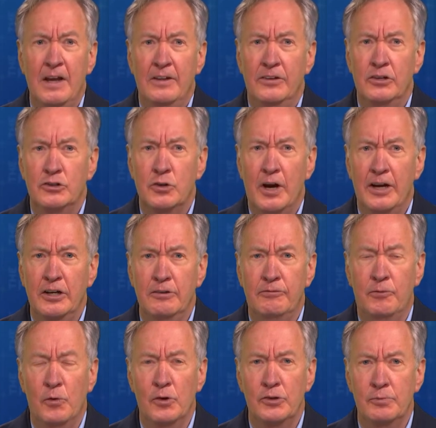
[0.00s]
they are trying to
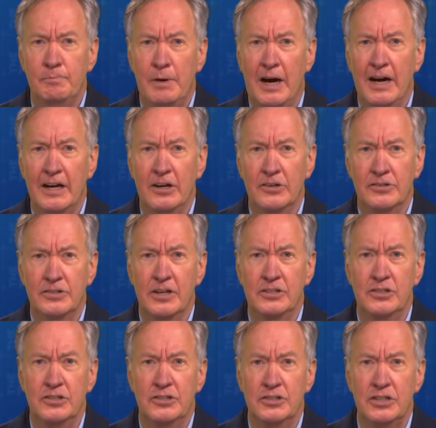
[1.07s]
force buyers
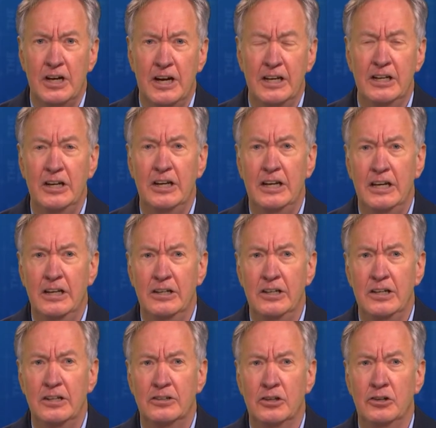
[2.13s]
such as China and
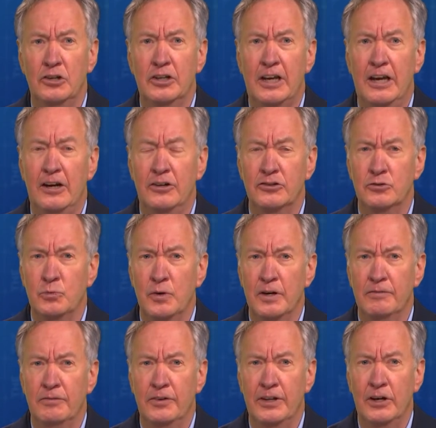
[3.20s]
India to look elsewhere
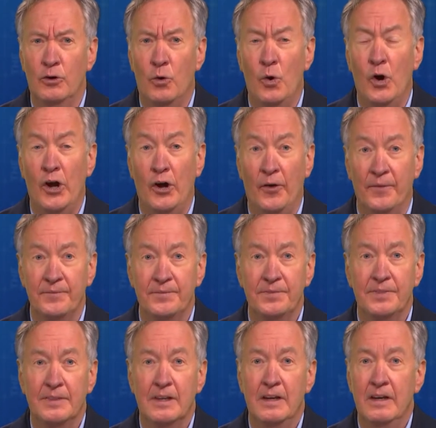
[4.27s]
for their oil.
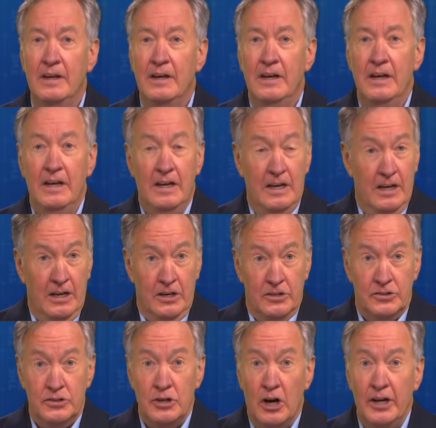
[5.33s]

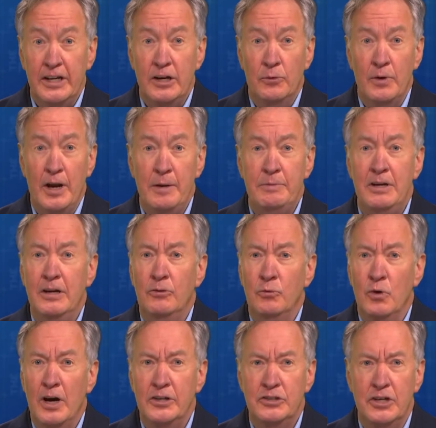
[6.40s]
Saudi Arabia and
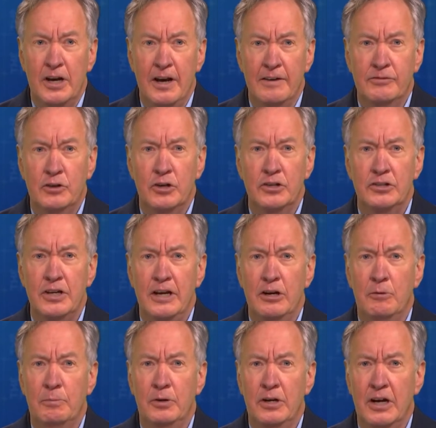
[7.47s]
Russia have
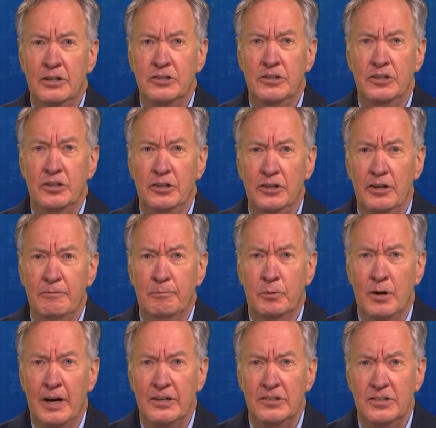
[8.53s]
curtailed production to lift
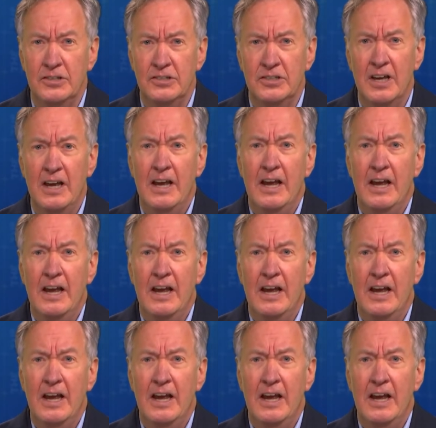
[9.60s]
prices,